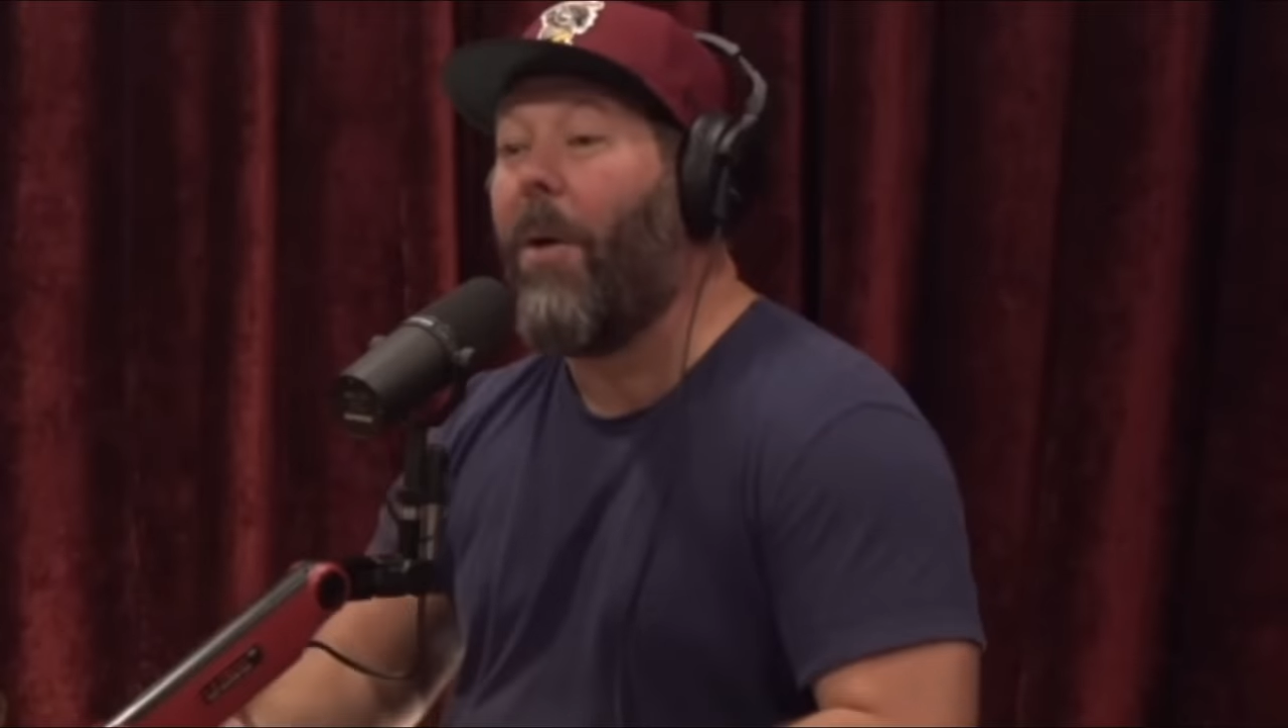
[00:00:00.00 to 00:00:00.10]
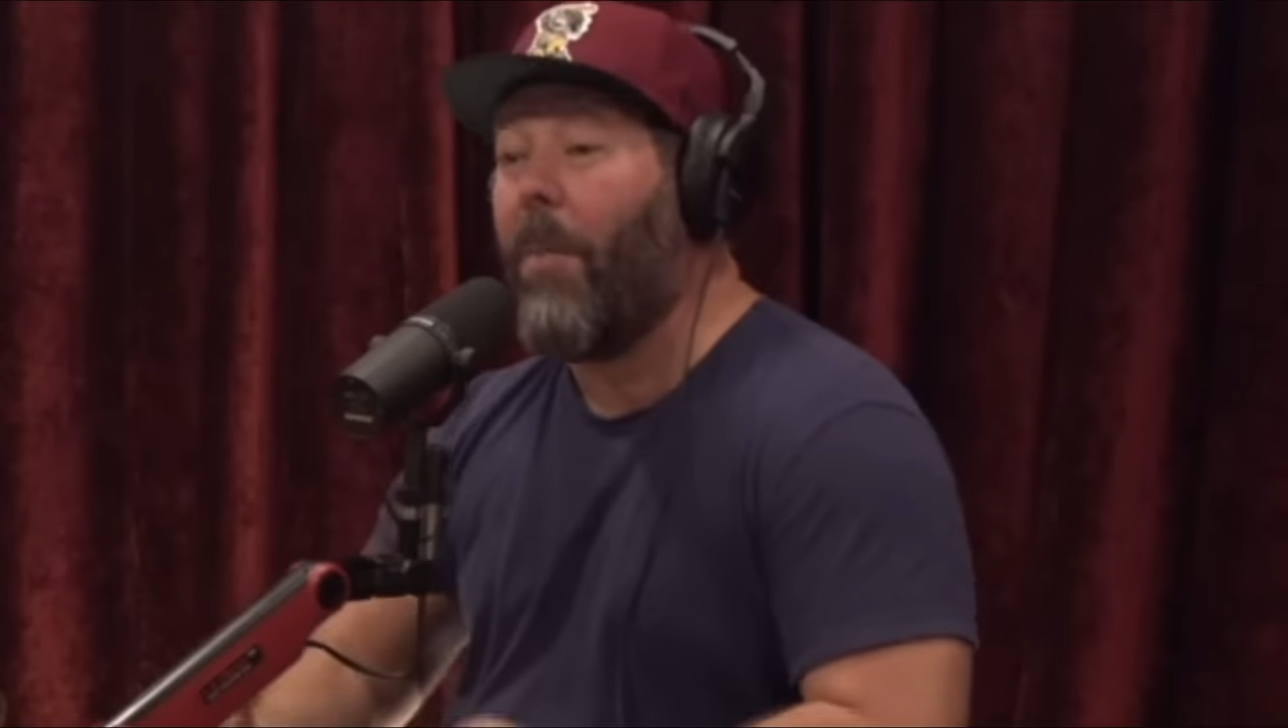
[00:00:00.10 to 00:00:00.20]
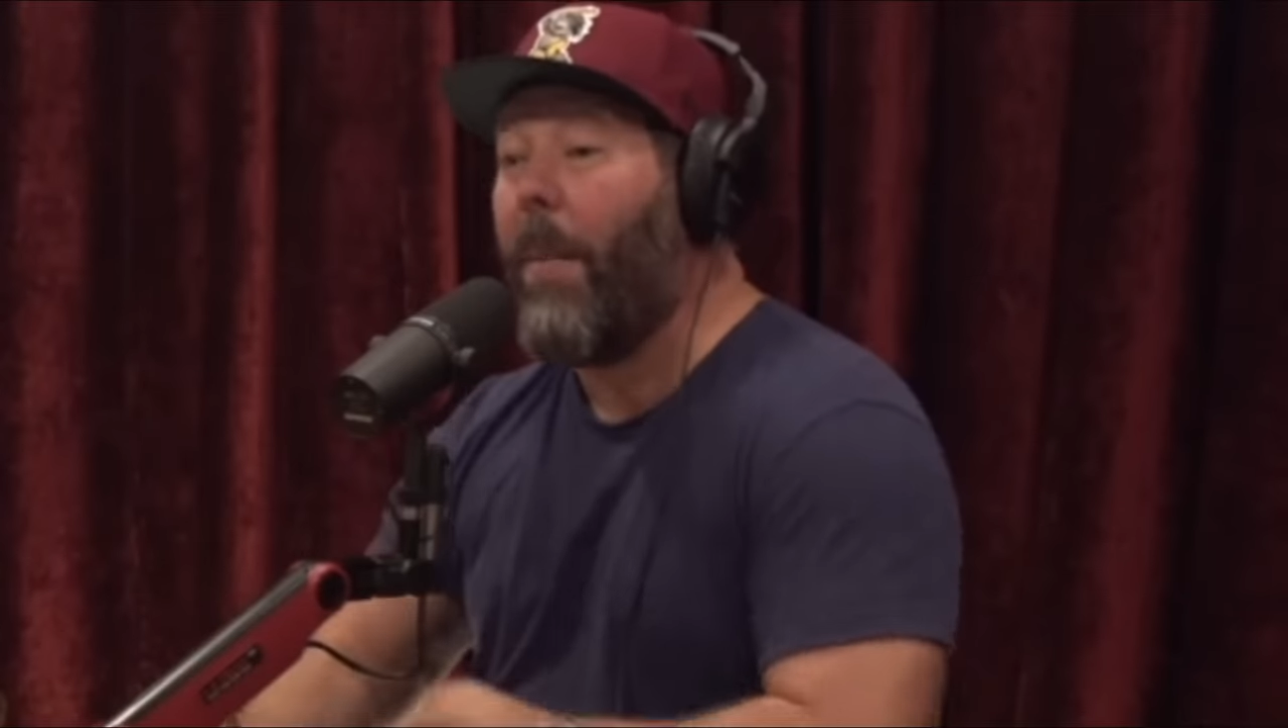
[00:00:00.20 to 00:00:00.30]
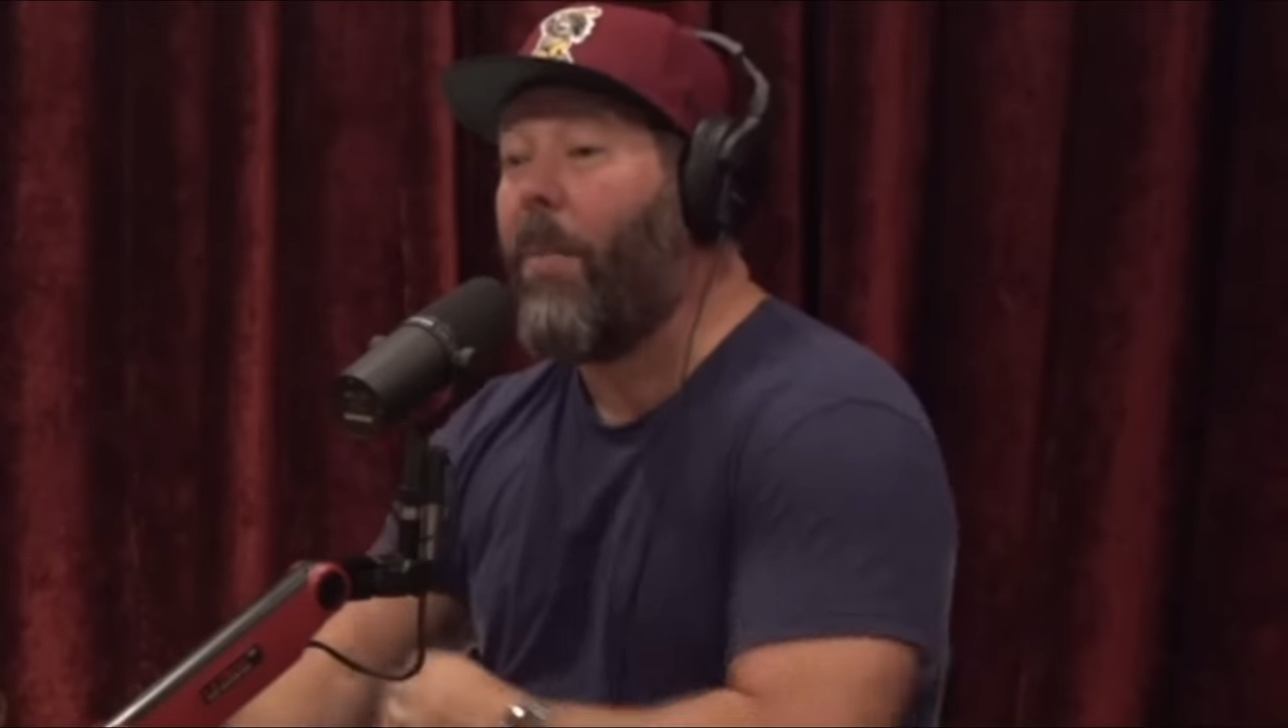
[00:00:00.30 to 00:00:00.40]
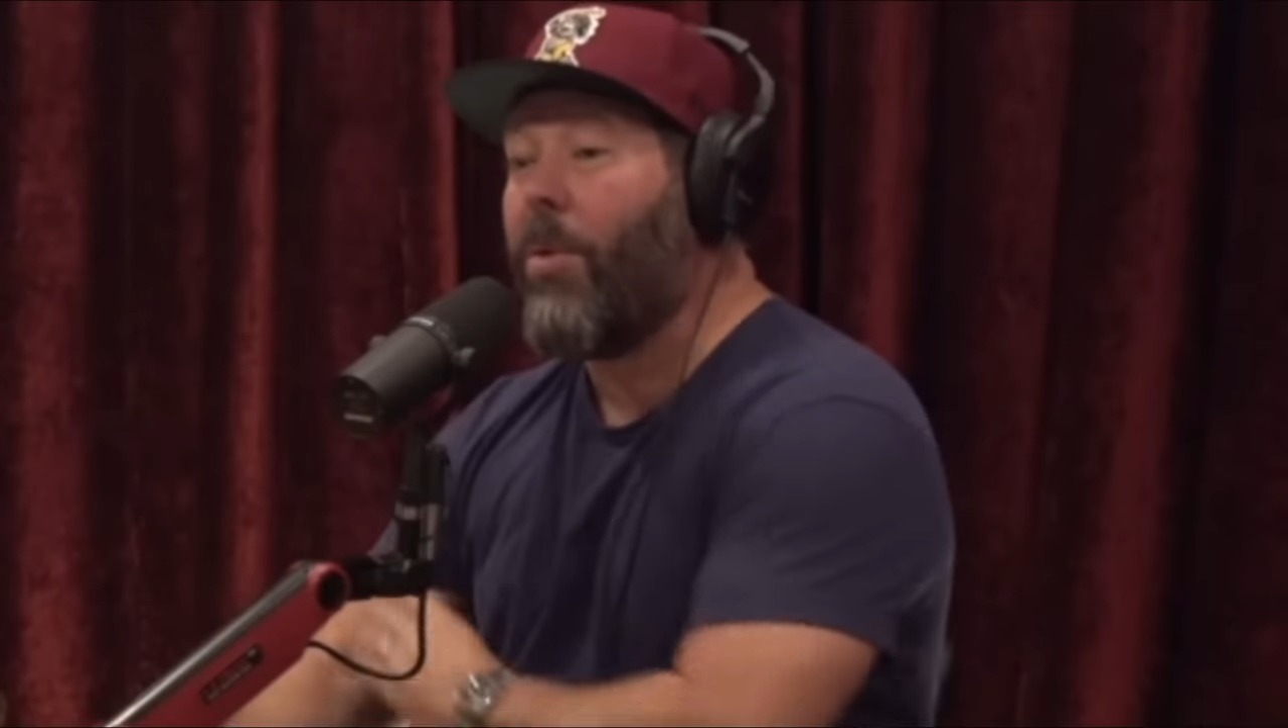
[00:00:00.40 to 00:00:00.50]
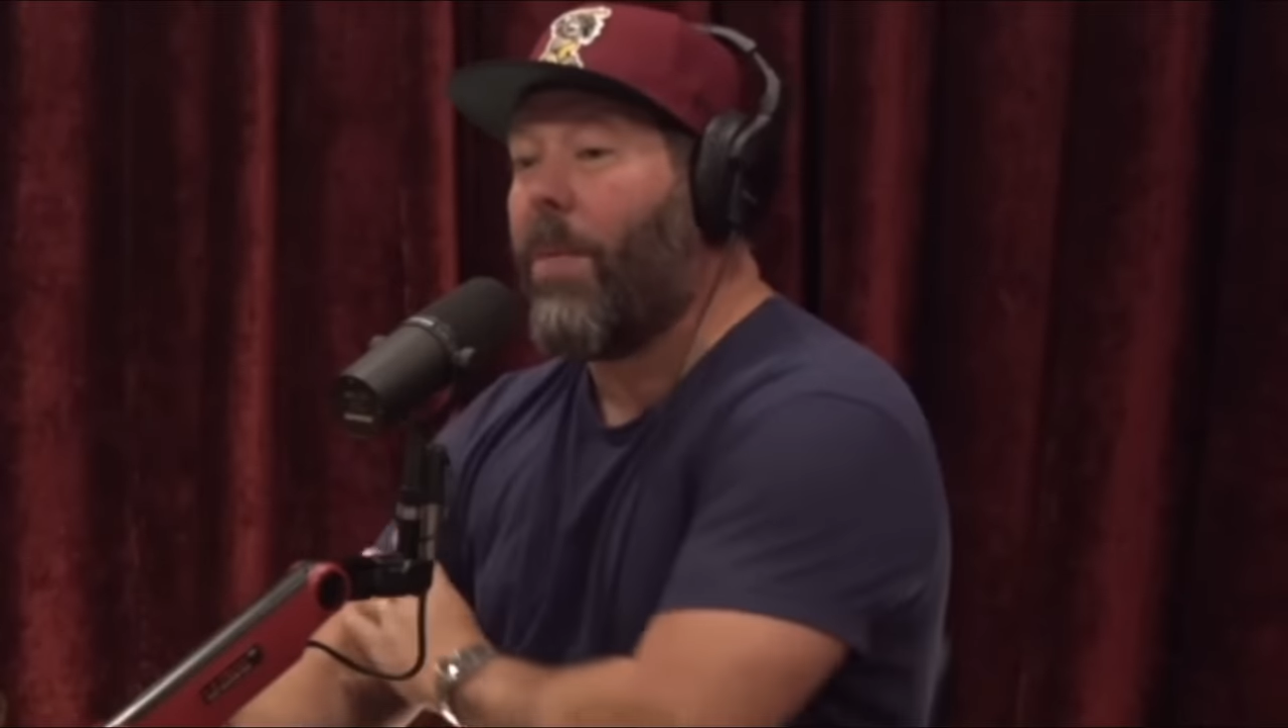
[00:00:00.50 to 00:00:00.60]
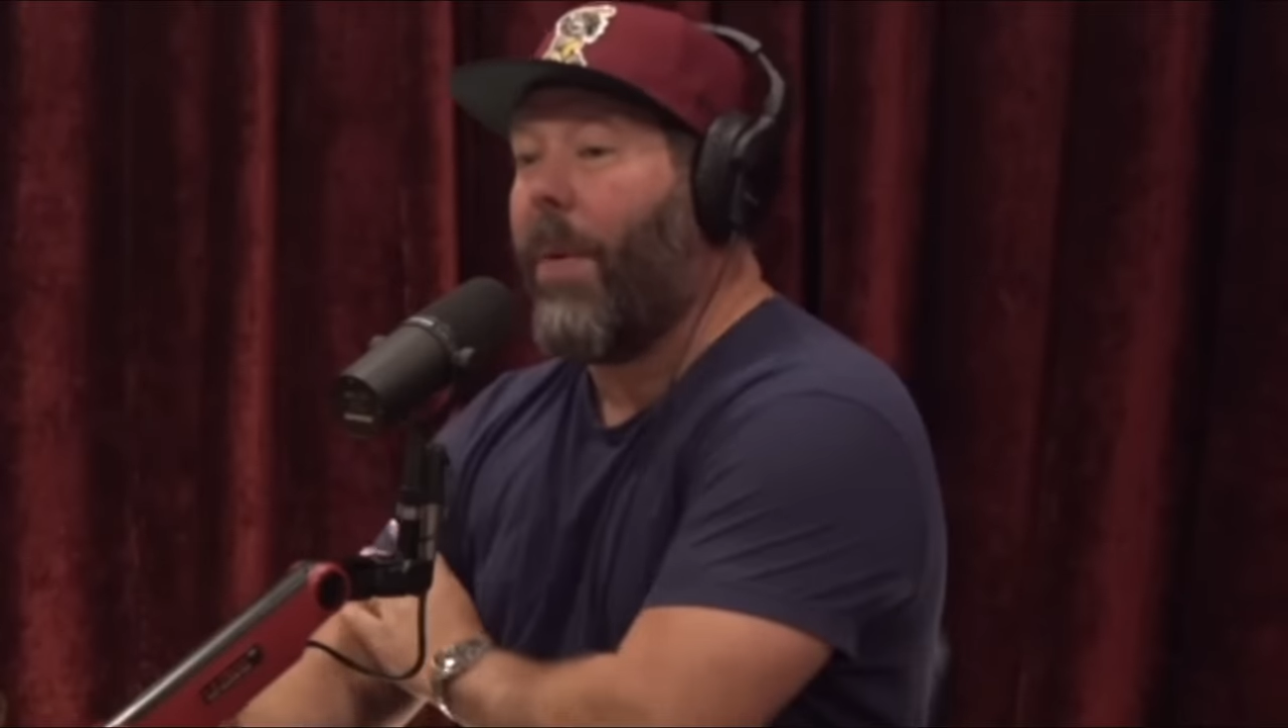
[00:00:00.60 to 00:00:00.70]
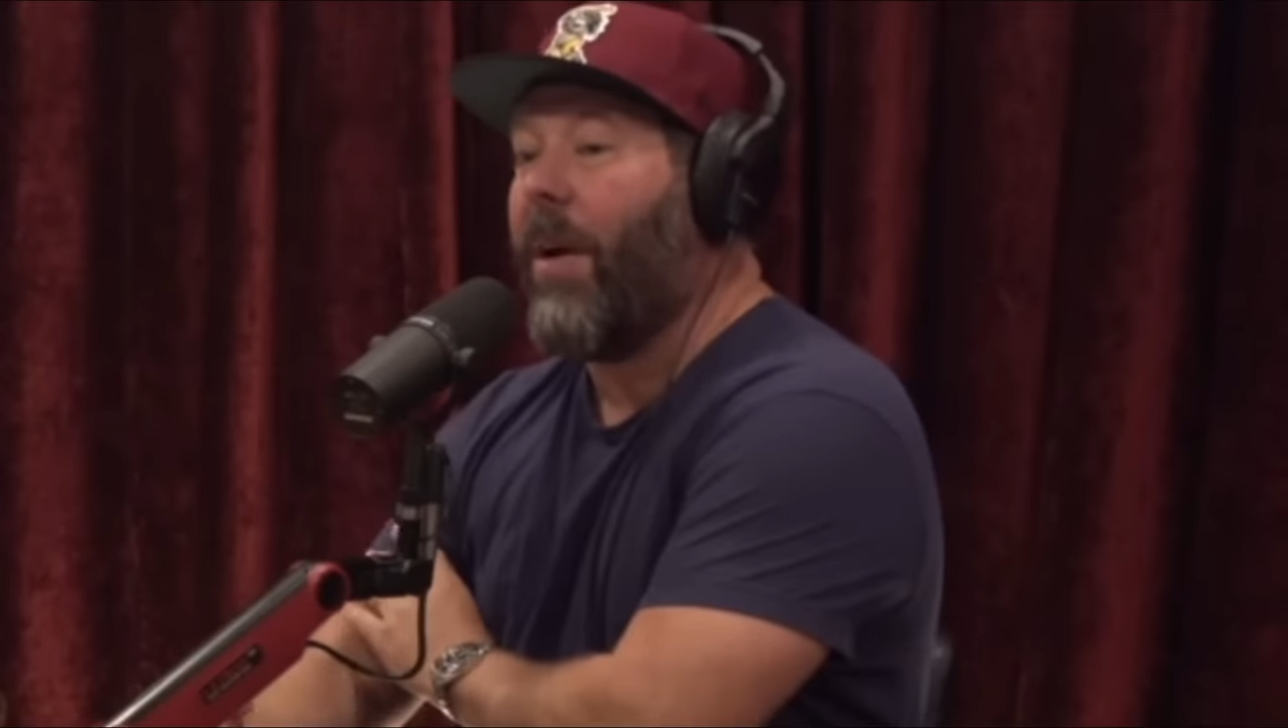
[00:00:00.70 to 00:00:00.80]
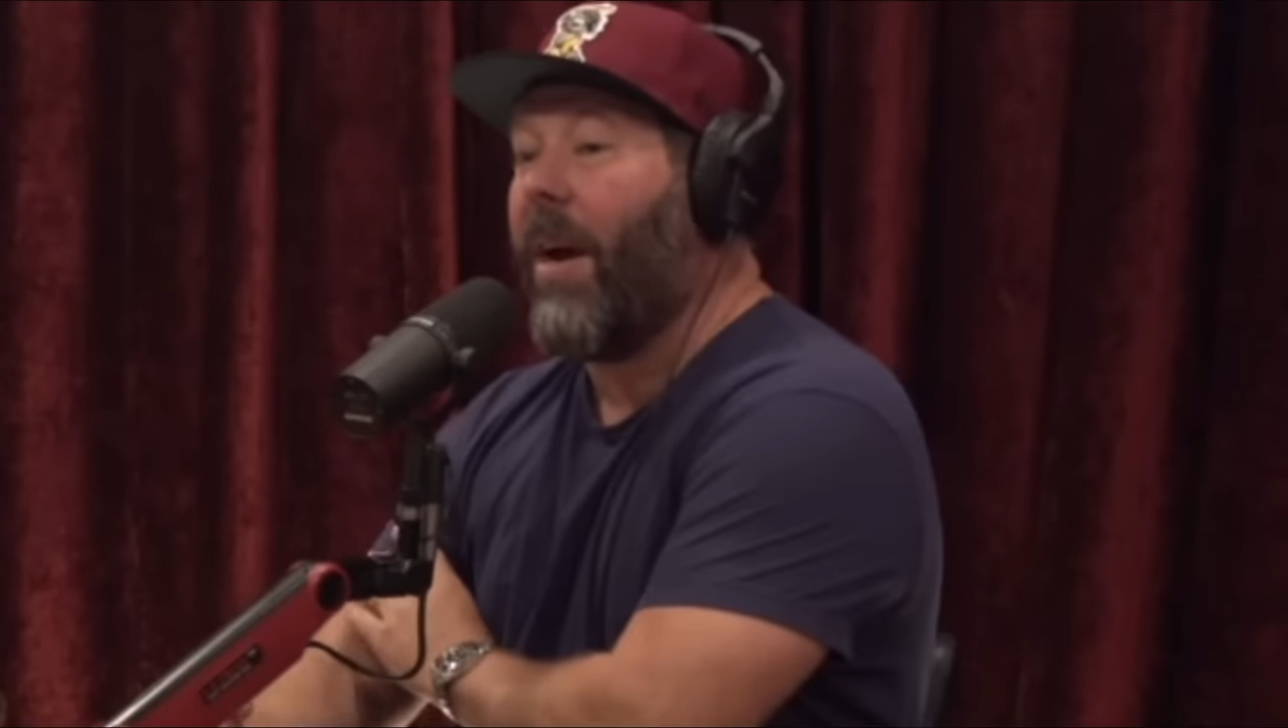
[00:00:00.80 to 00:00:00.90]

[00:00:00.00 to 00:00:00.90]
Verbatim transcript: Remember when Chappelle